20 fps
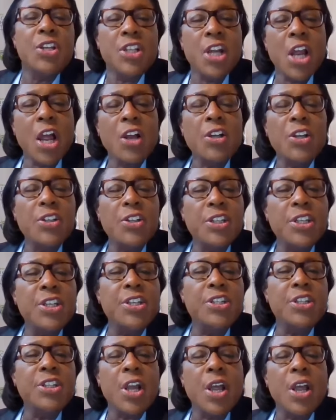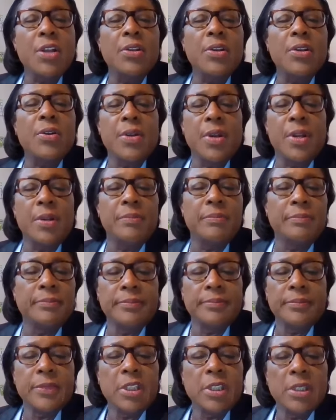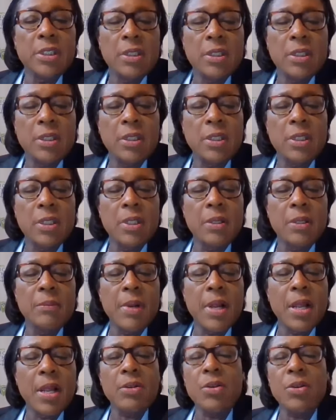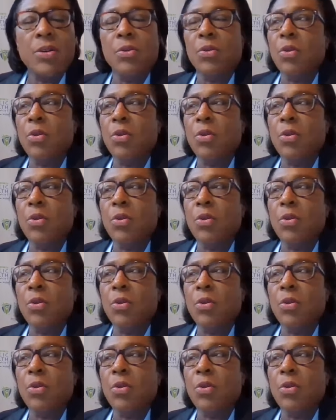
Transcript: talking to each other and I don't know,